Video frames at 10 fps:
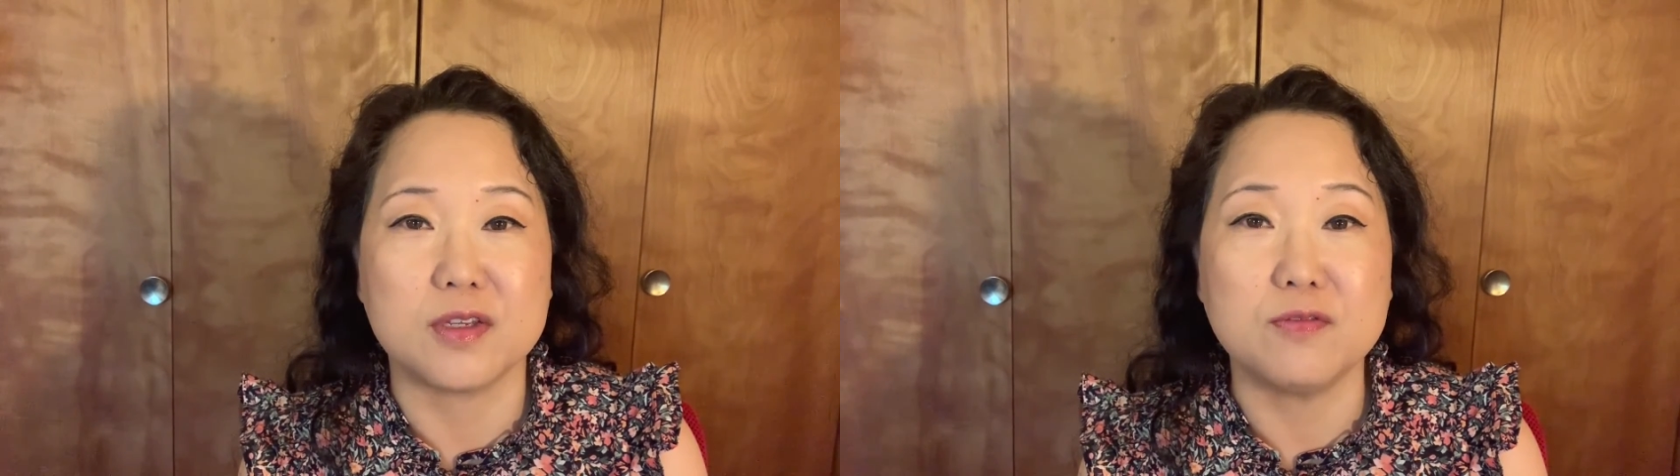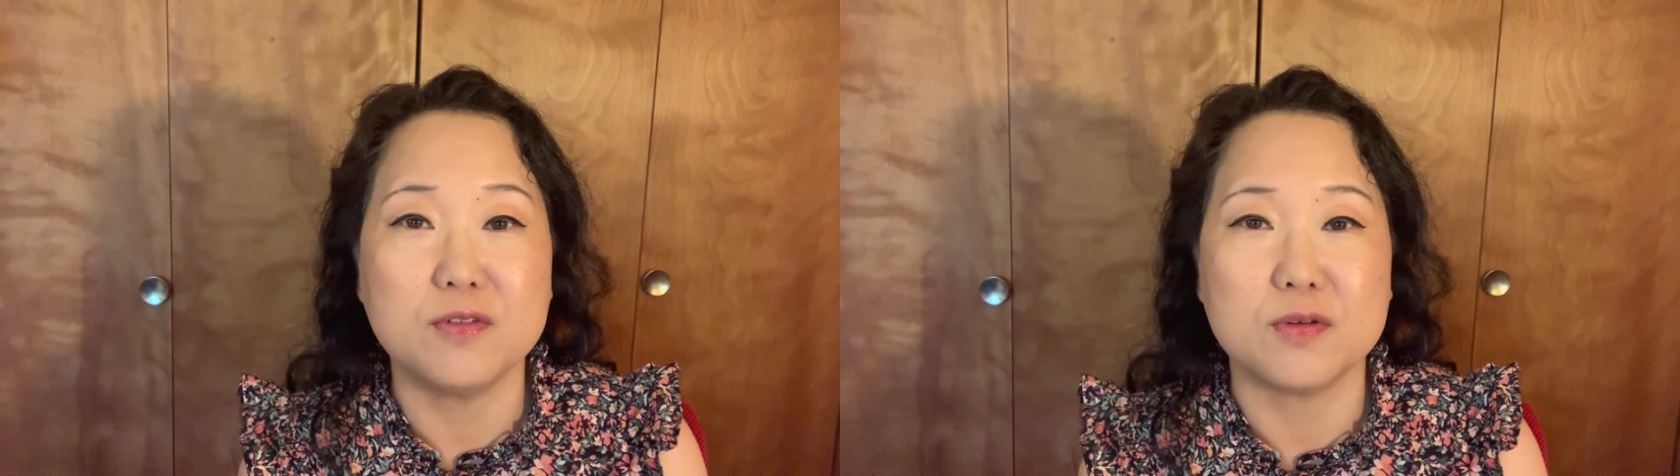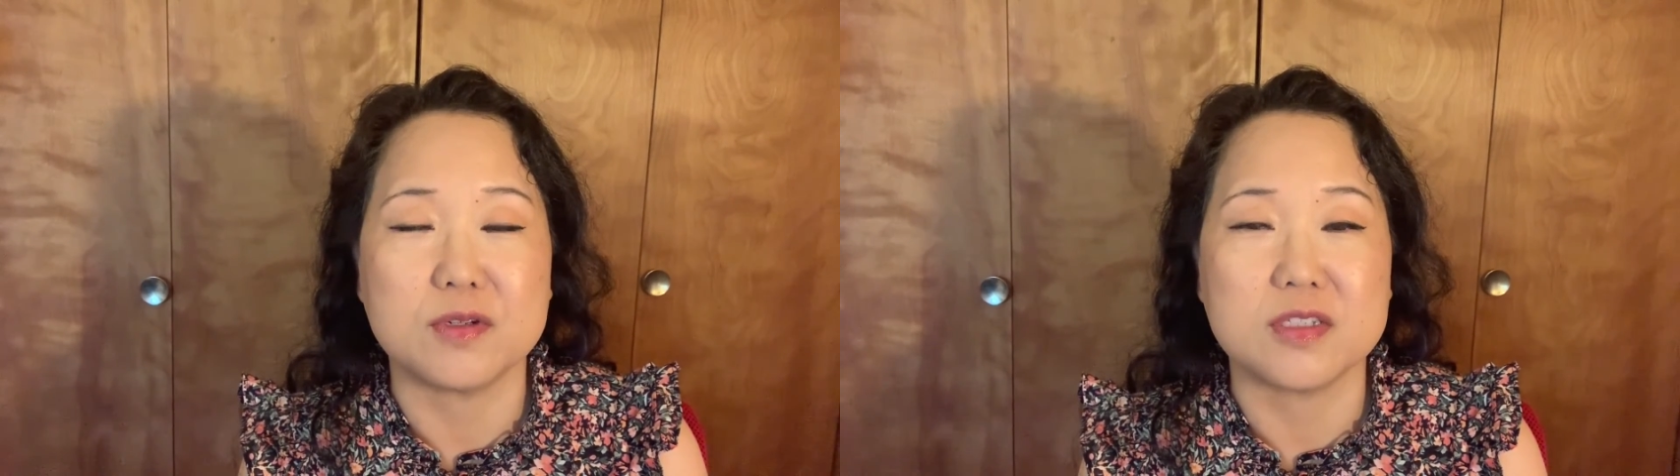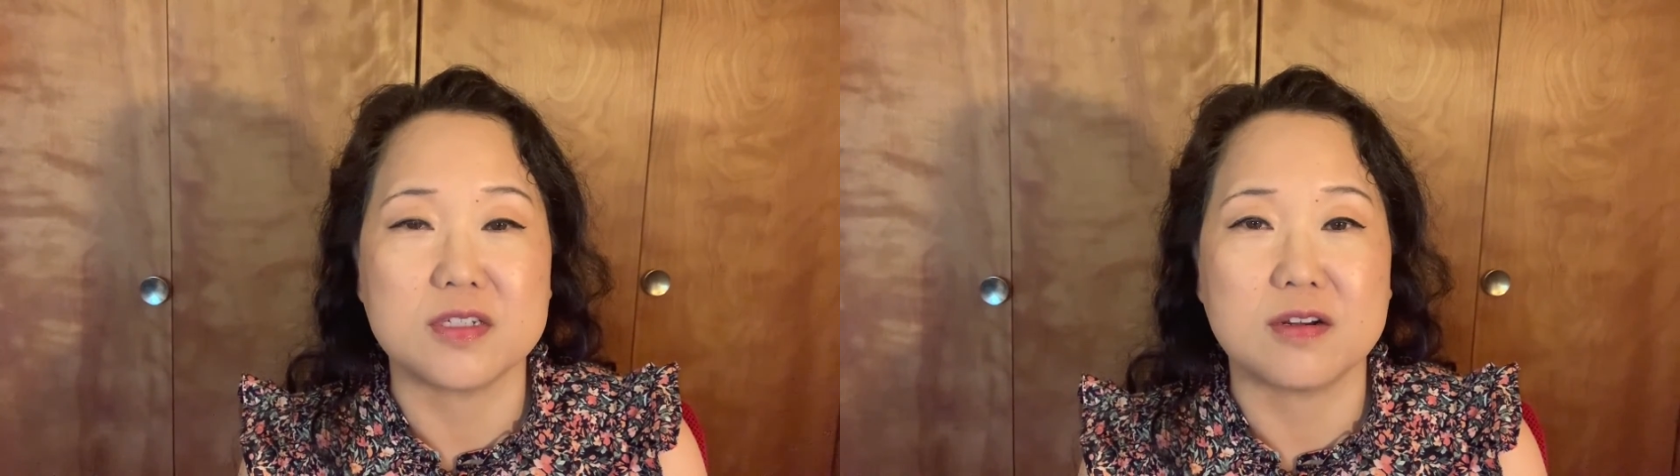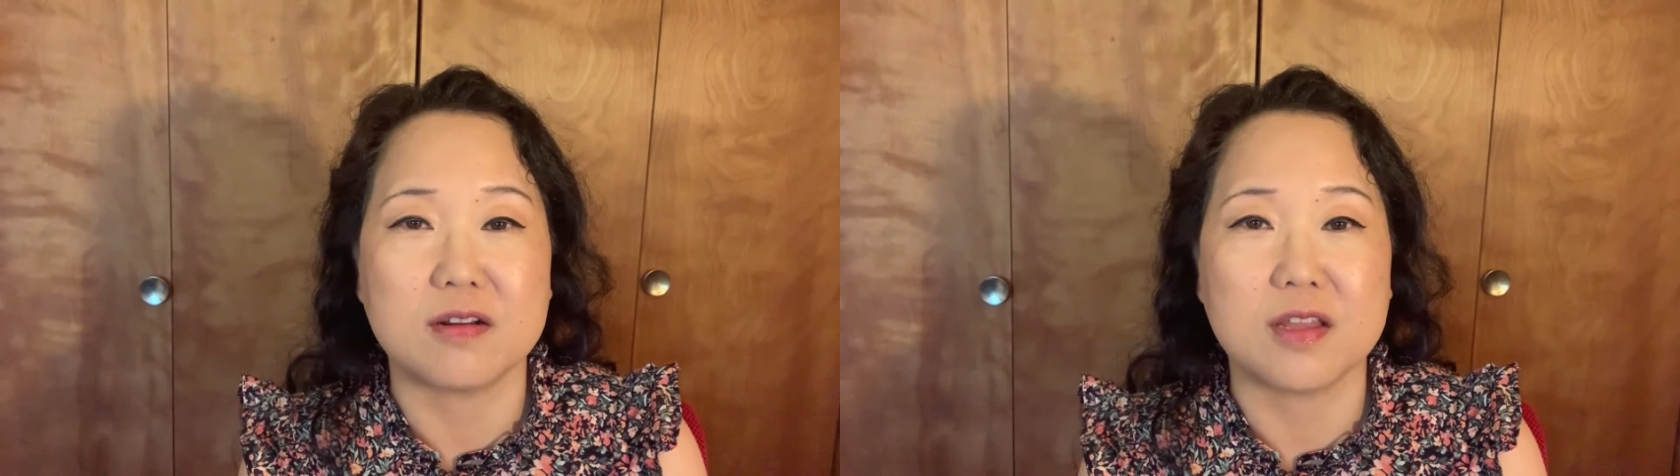influence
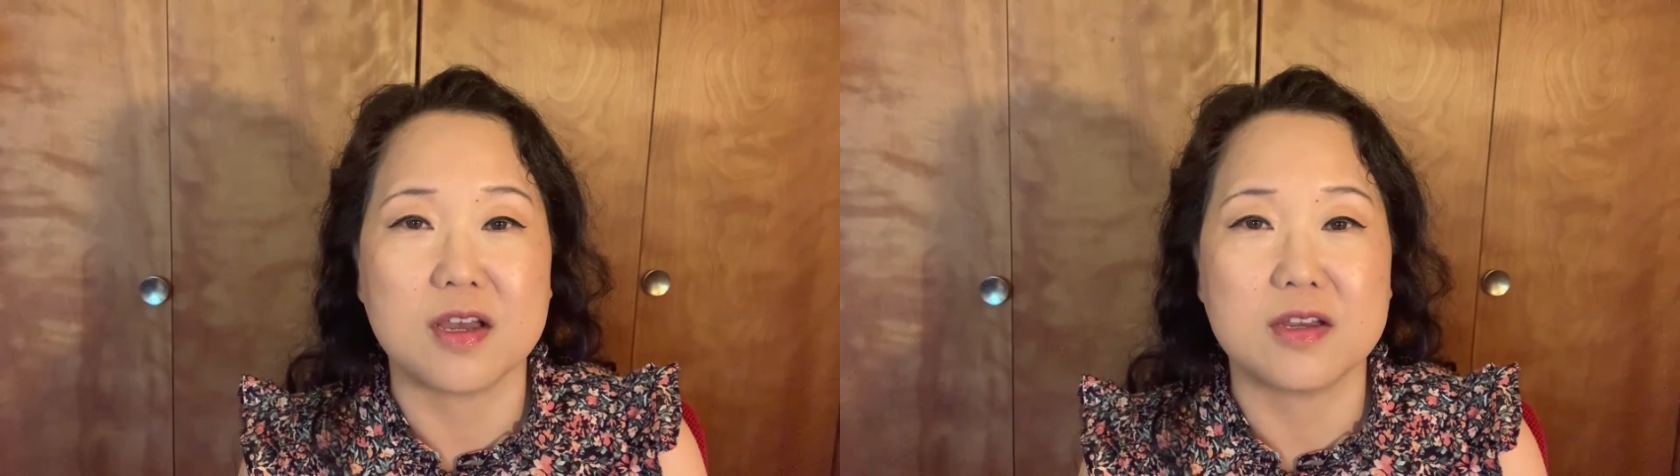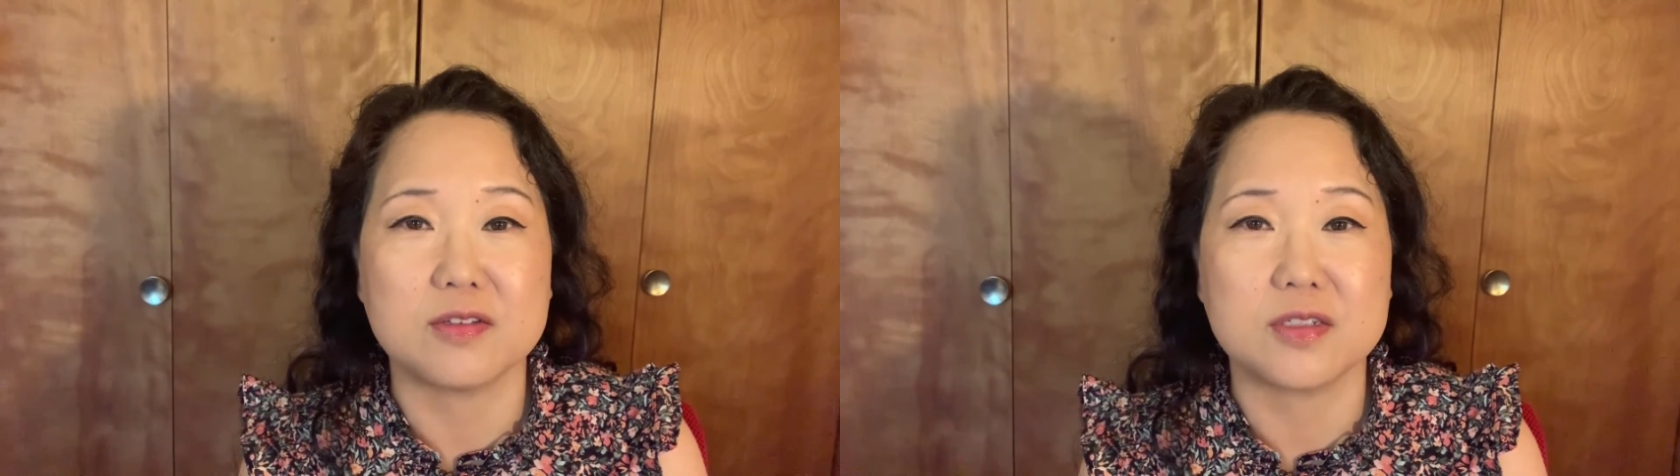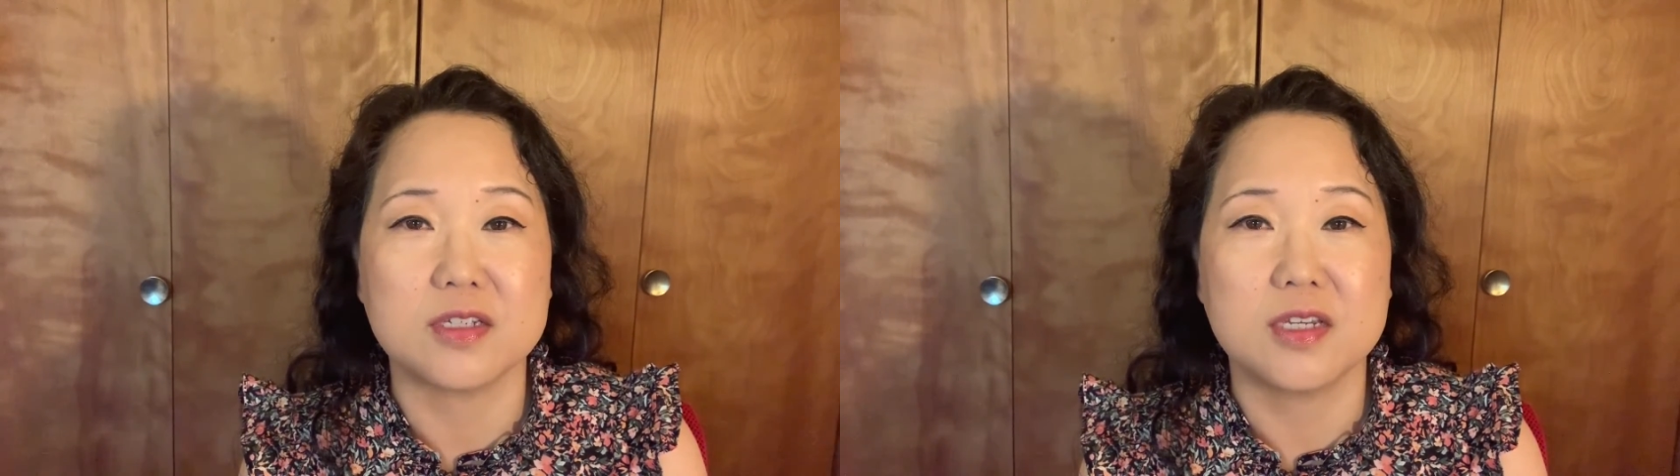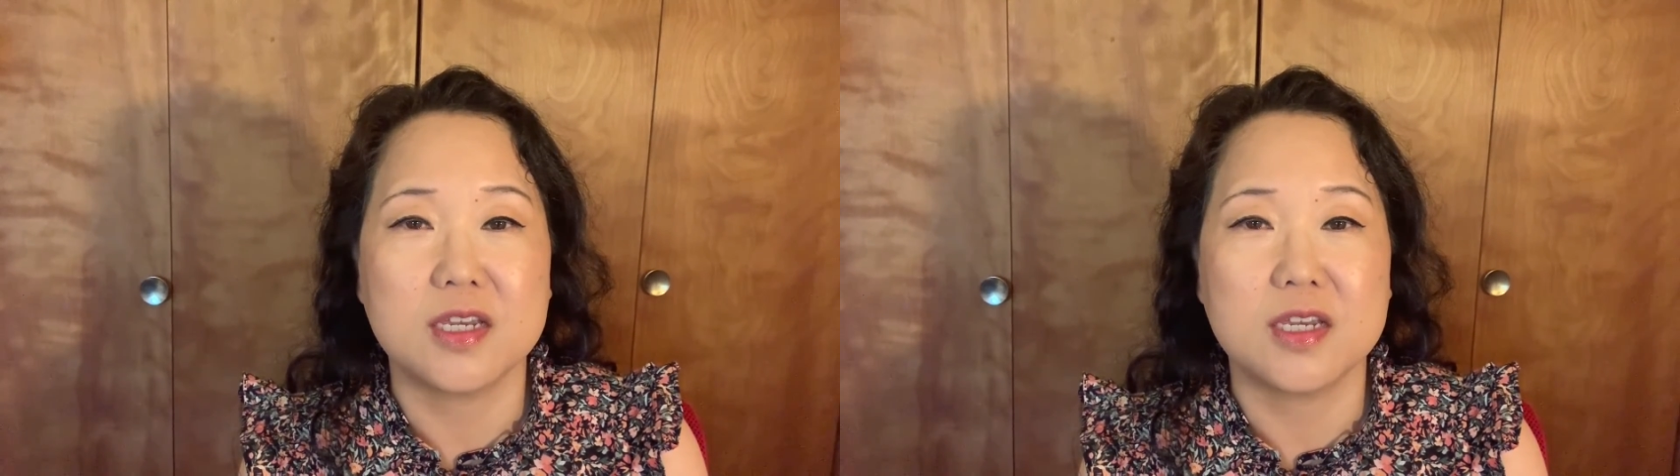in our lives.